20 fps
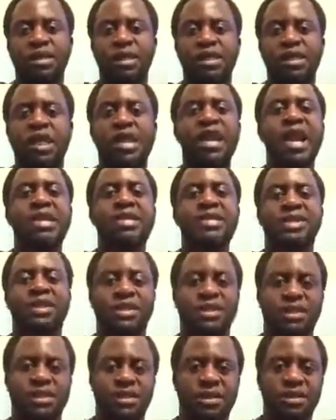
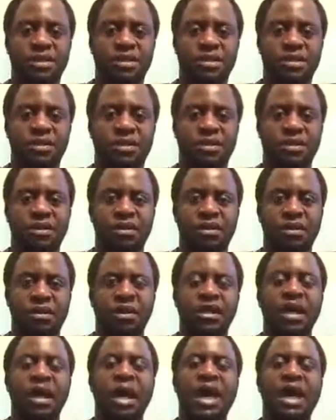Terrorists
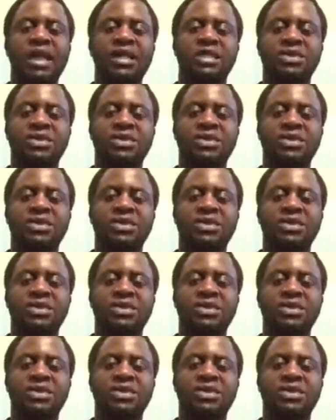are